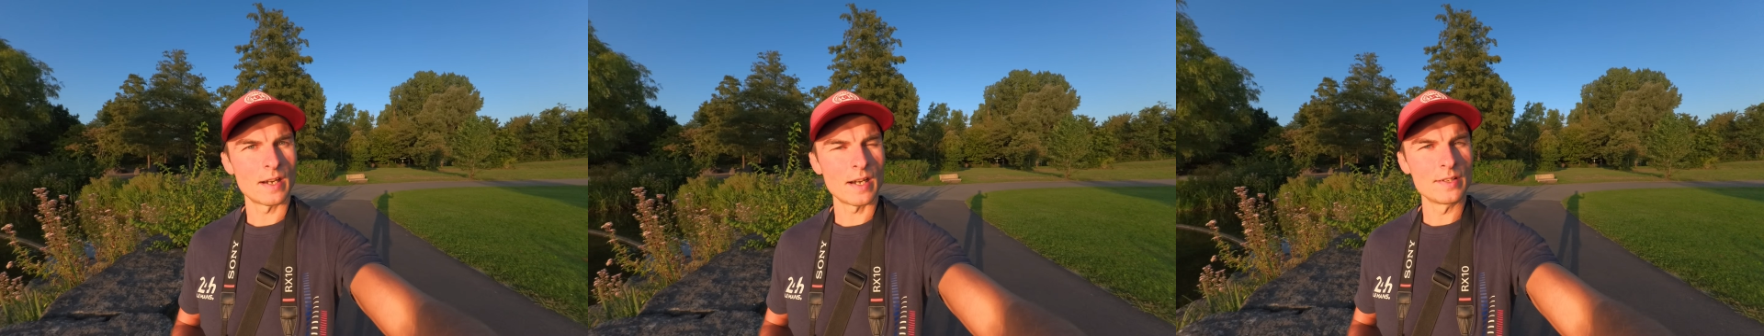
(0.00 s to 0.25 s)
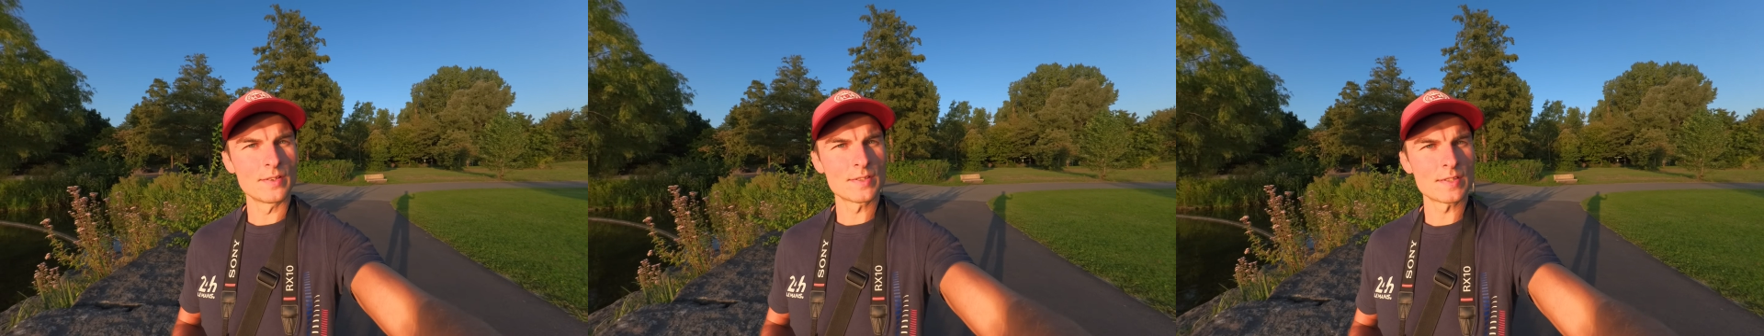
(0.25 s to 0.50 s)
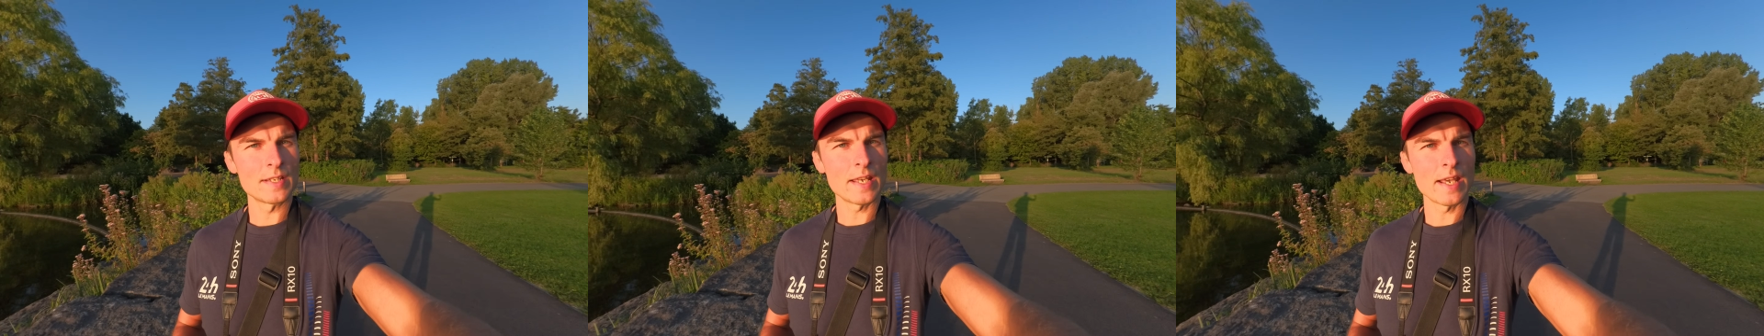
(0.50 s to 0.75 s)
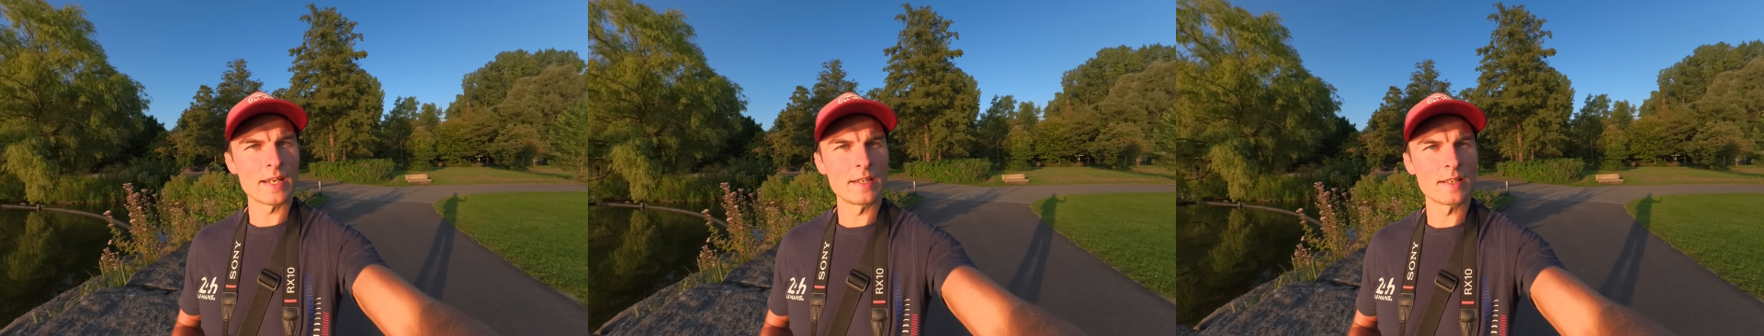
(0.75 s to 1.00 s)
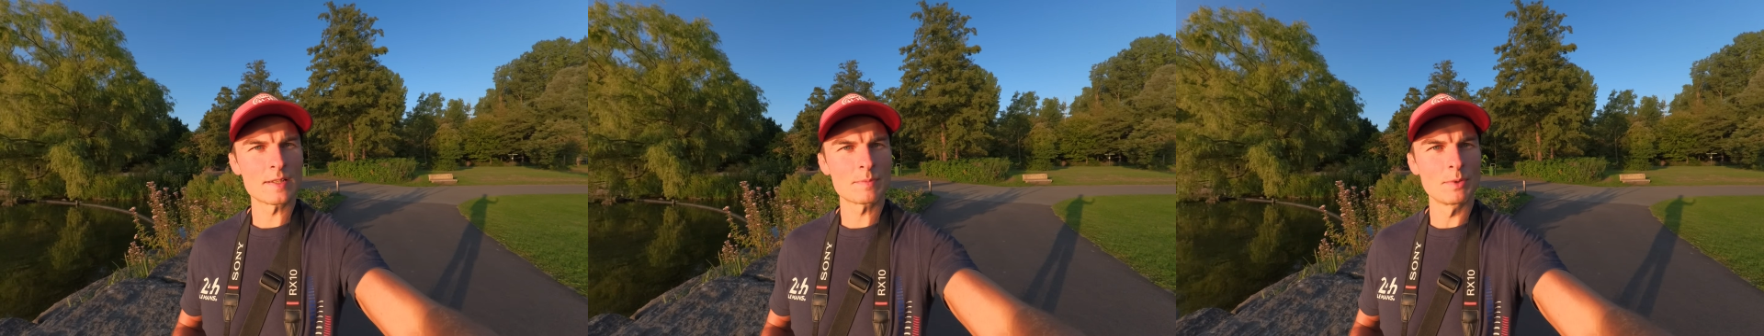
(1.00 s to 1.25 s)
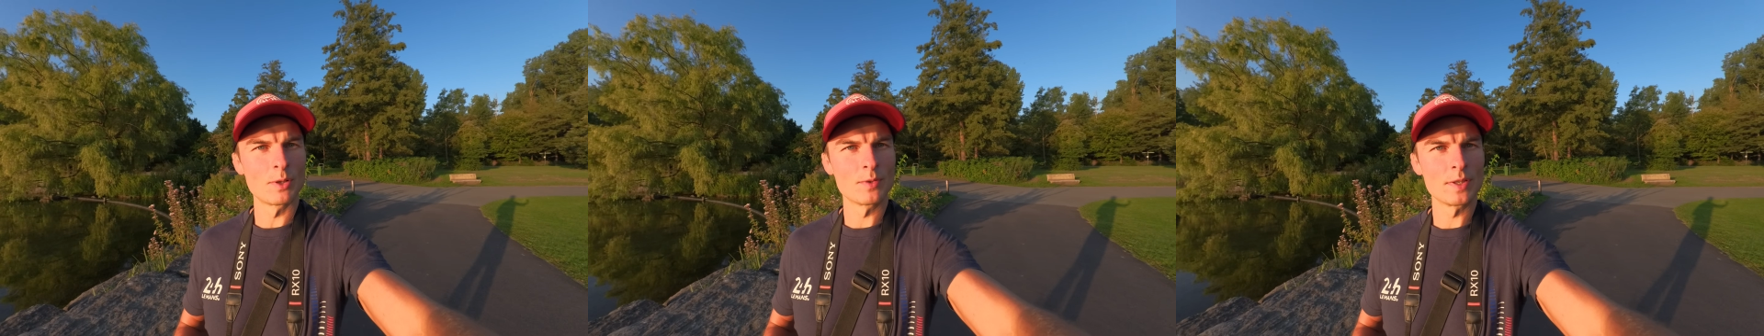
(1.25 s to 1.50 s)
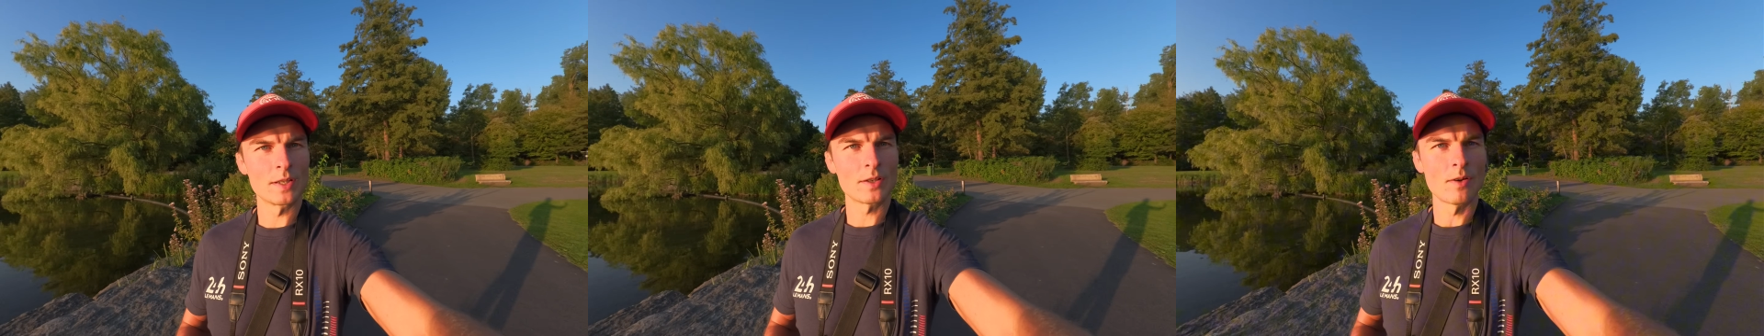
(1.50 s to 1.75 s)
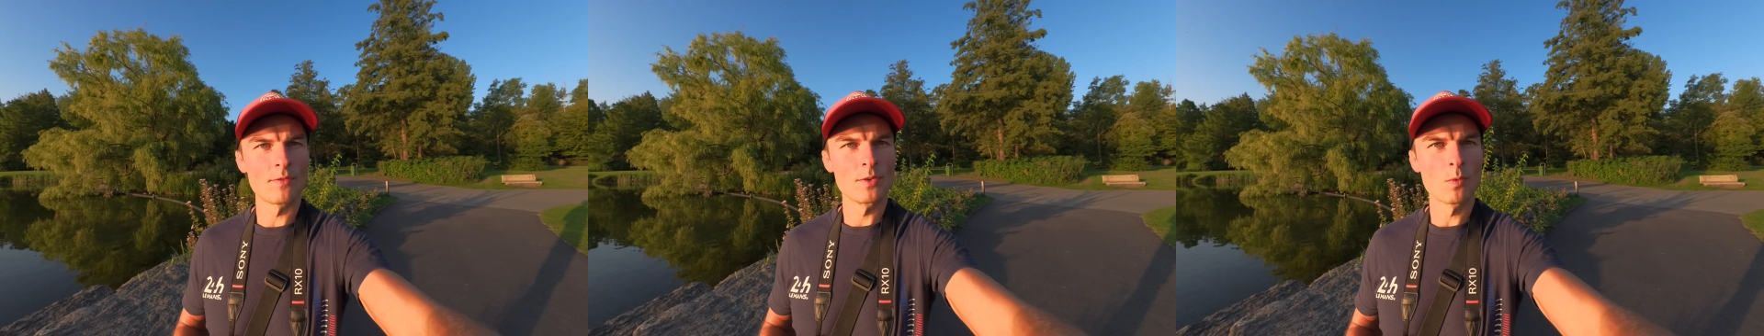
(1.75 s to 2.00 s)
I don't see any exploding
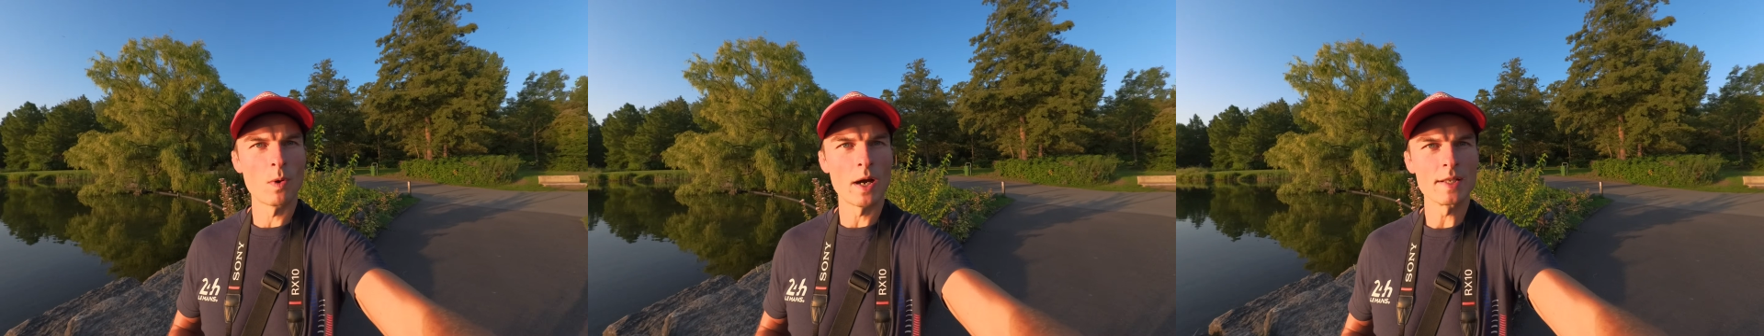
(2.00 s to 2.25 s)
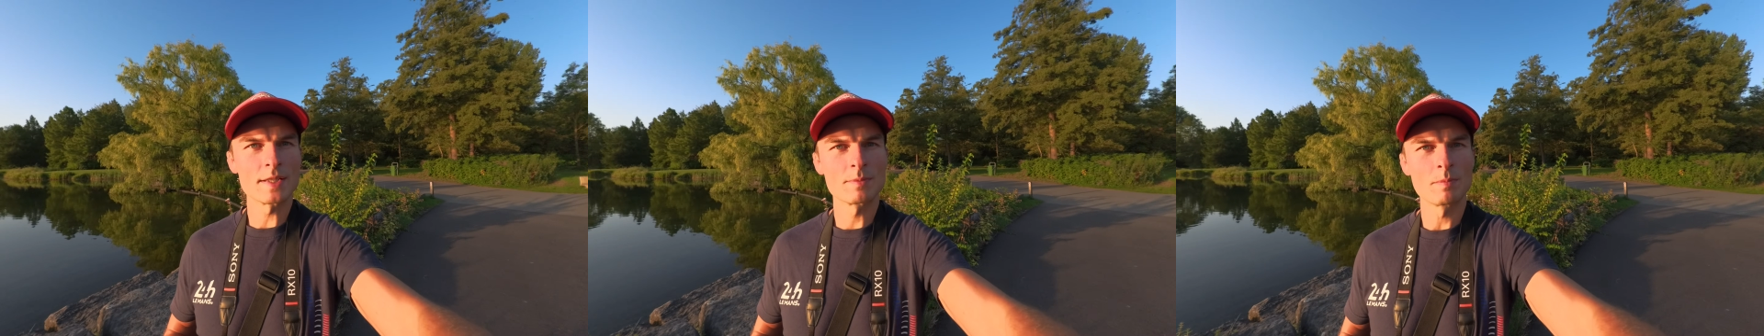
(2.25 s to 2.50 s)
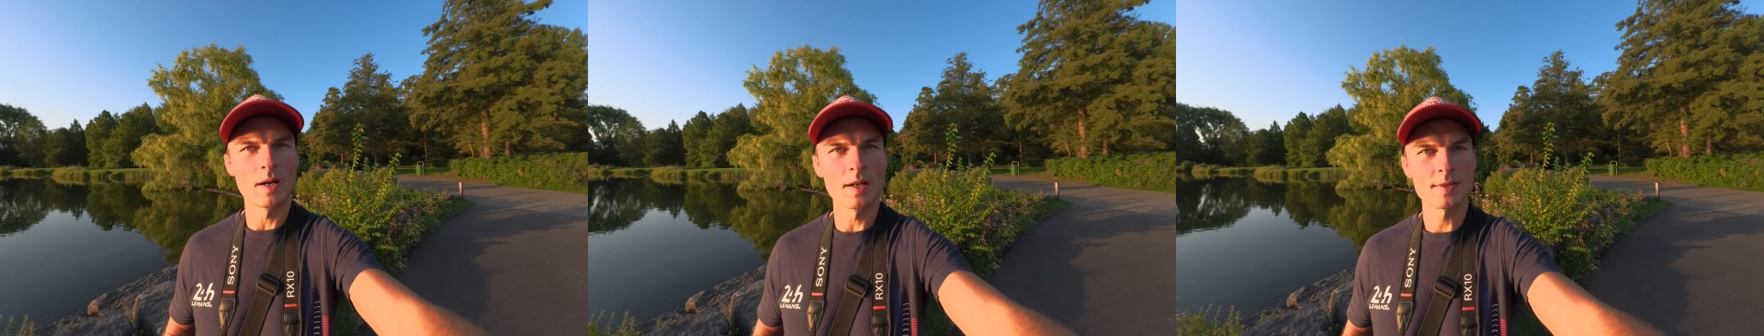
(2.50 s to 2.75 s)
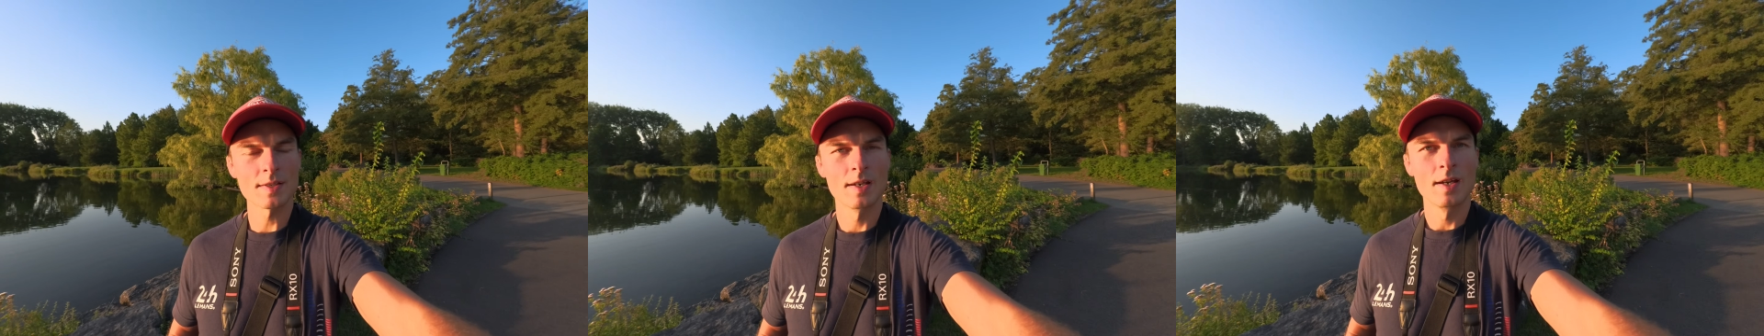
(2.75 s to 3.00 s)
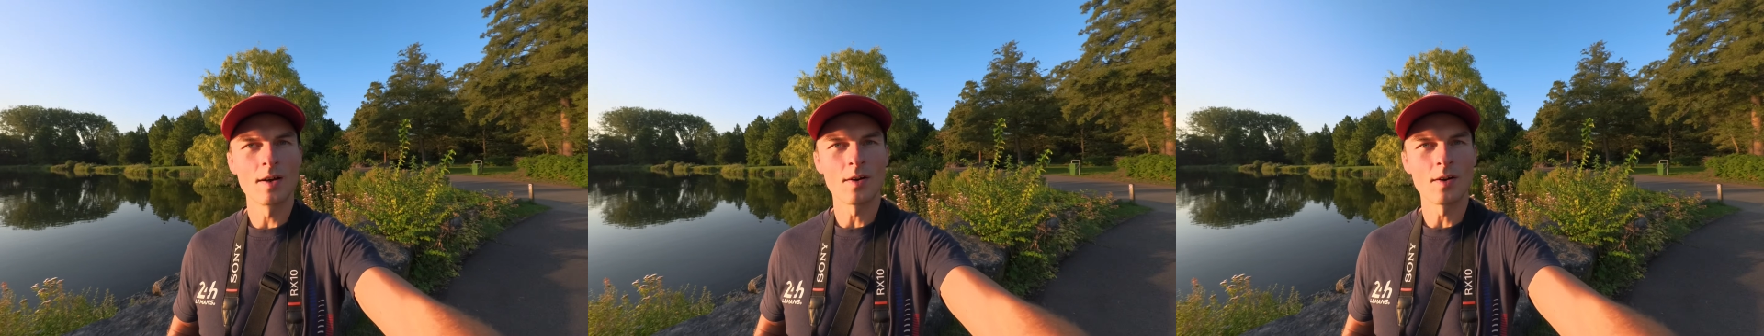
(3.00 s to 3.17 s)
of the white spots